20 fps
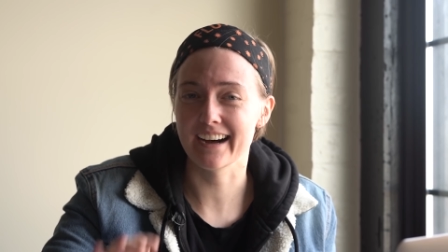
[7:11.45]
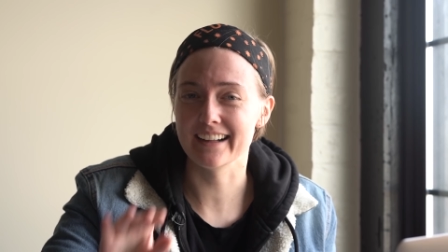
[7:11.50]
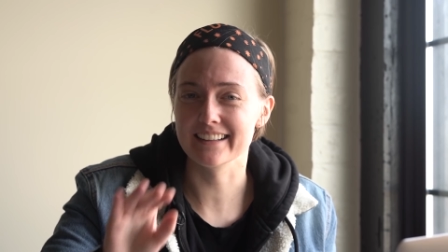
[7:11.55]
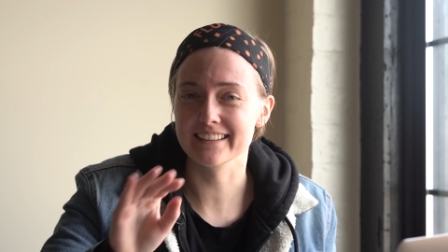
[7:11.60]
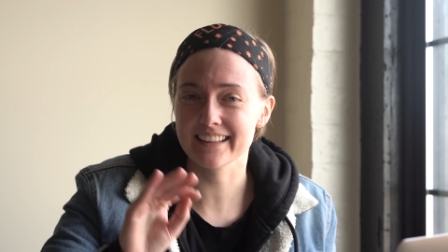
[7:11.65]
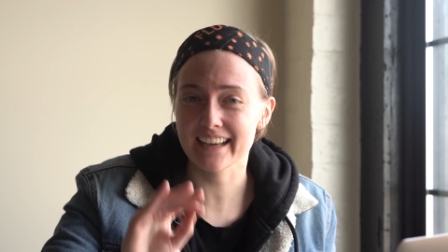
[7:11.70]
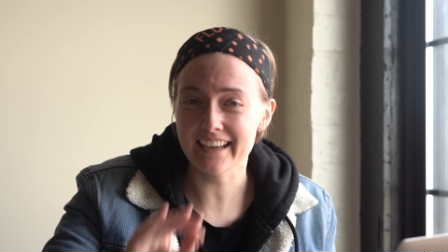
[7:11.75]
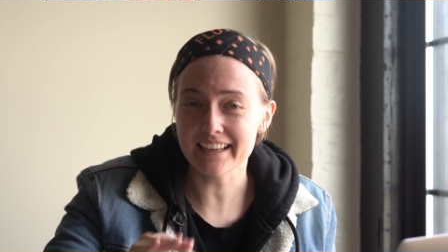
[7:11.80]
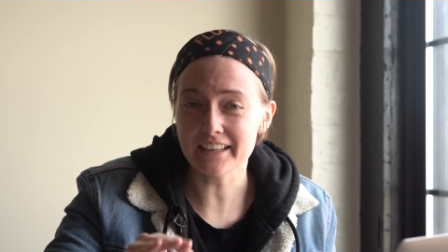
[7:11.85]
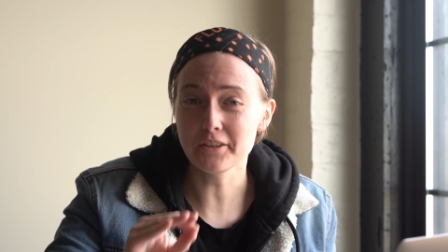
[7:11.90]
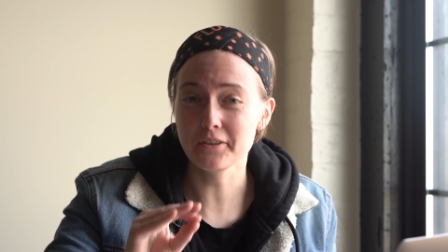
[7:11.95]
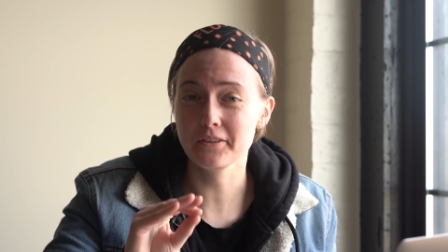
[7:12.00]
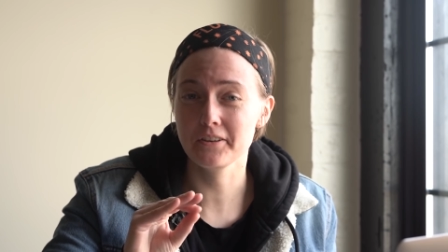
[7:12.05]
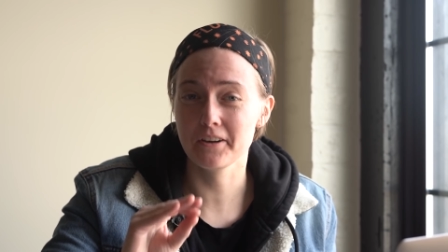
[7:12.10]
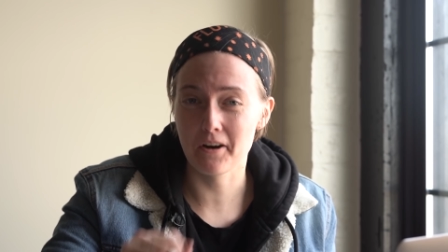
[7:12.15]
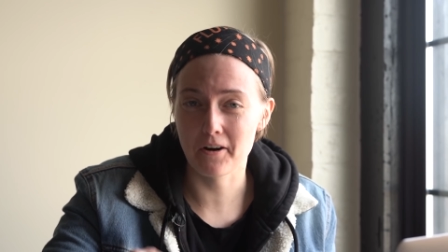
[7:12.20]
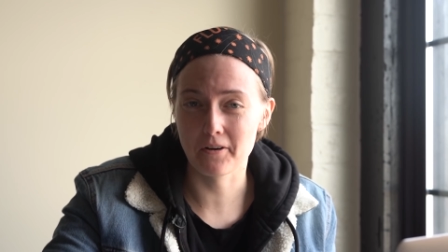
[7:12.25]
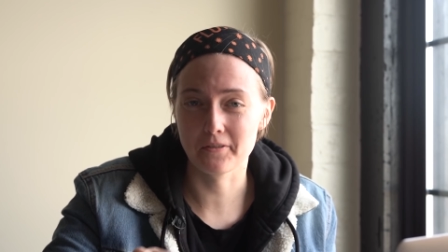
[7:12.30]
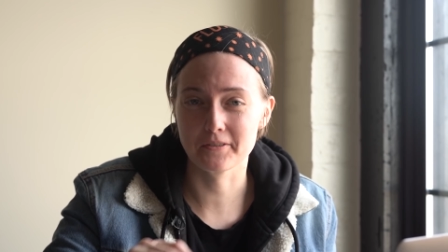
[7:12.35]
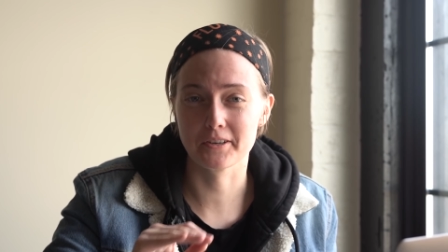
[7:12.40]
I'll let you
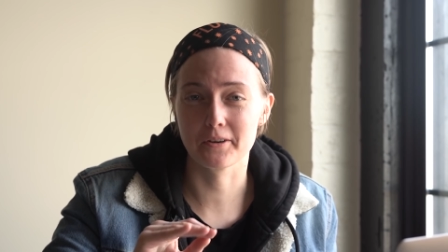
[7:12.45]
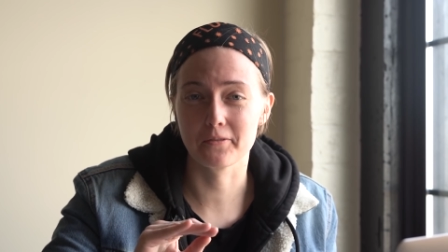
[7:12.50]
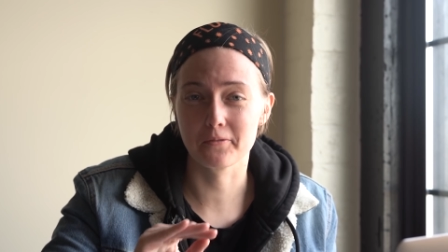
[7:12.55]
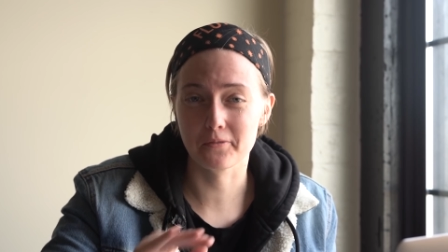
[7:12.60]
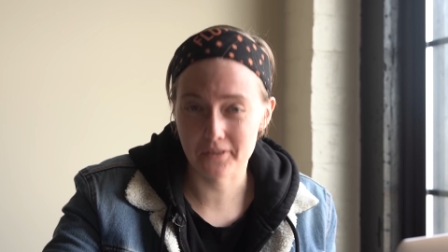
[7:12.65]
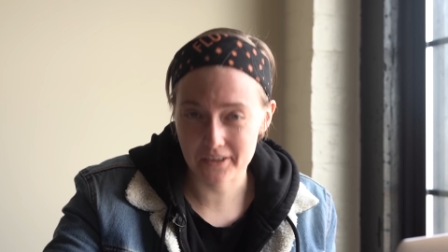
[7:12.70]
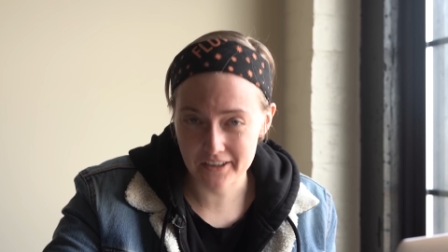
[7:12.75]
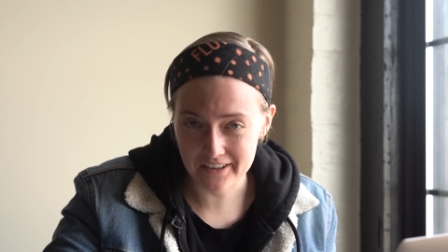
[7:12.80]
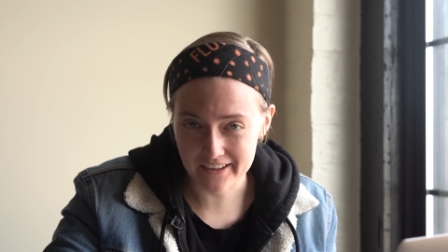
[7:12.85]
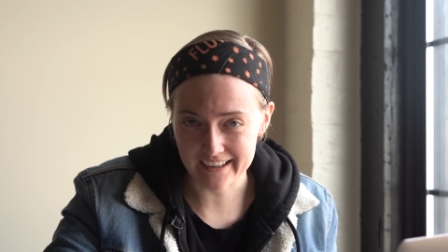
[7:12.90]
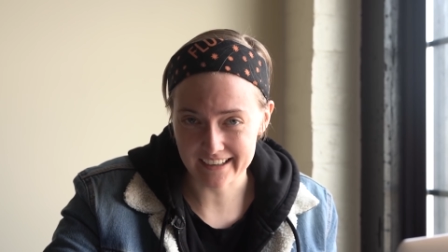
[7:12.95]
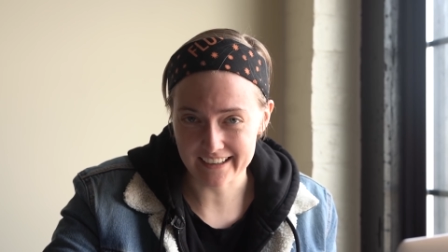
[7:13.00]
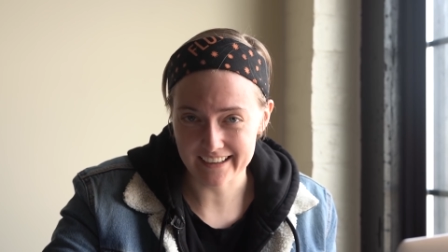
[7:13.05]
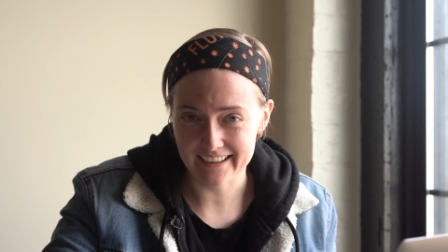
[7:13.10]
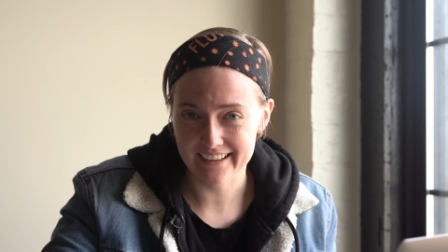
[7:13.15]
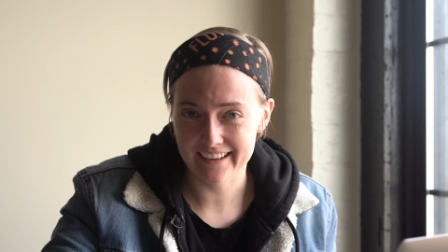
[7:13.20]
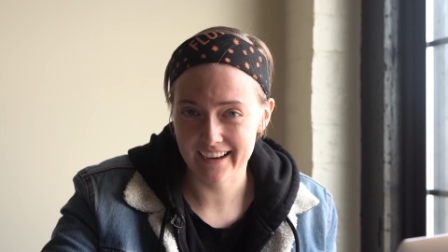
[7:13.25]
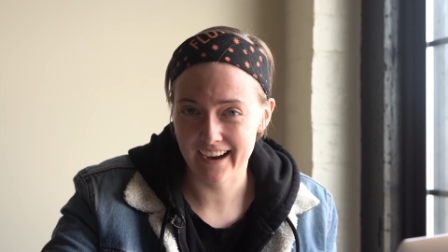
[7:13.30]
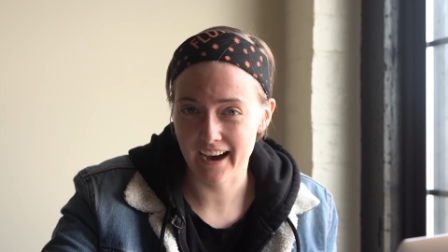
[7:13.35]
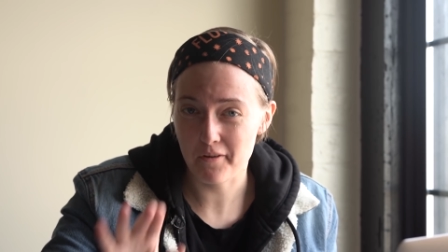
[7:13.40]
know, don't worry.